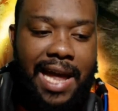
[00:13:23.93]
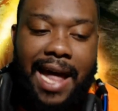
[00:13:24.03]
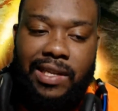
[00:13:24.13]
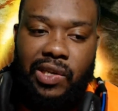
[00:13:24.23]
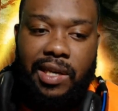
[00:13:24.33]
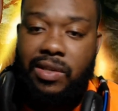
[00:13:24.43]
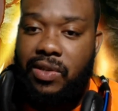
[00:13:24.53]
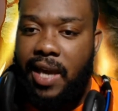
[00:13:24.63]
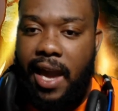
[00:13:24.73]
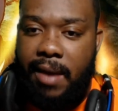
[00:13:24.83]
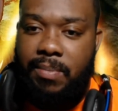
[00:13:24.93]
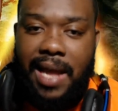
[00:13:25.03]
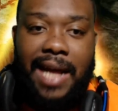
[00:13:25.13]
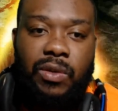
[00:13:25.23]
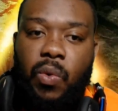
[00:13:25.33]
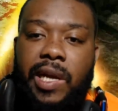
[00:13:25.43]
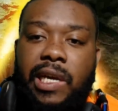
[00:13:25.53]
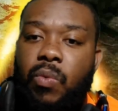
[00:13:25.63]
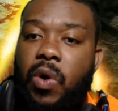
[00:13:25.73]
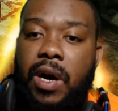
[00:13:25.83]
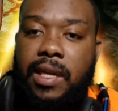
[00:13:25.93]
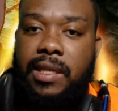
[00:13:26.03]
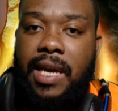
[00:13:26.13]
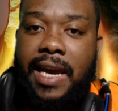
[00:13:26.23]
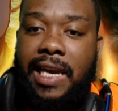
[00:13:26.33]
That's his game. That's what he wants.